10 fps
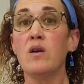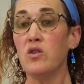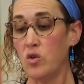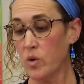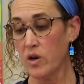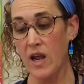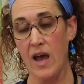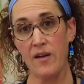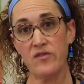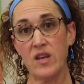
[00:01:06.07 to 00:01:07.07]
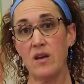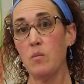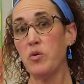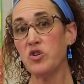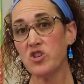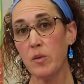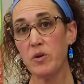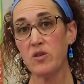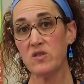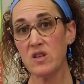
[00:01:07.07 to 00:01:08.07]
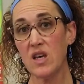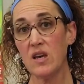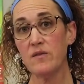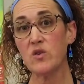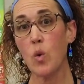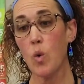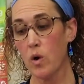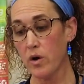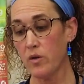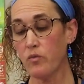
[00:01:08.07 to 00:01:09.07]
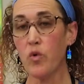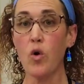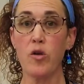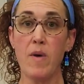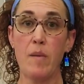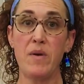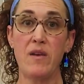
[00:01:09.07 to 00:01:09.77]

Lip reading: you are going to have to push up your sleeves or roll them up.